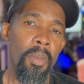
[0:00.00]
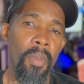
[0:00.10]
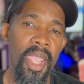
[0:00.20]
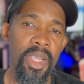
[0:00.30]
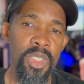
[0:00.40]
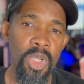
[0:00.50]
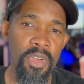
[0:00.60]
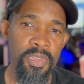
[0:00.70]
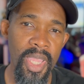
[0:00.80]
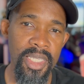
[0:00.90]

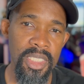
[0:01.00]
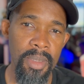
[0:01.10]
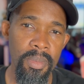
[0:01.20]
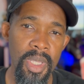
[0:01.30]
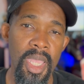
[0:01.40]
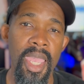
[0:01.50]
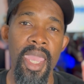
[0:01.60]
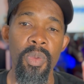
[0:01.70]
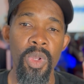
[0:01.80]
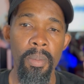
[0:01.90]
Microsoft Flight Sim,
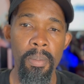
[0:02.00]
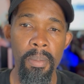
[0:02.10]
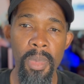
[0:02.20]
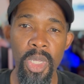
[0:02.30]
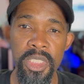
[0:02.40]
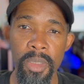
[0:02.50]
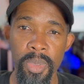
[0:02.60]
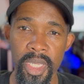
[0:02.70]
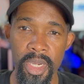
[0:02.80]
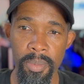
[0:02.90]
and with
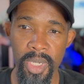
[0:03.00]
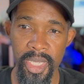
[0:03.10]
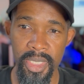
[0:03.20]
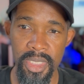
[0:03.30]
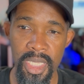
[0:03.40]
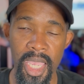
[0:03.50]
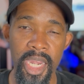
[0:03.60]
multiple airplanes.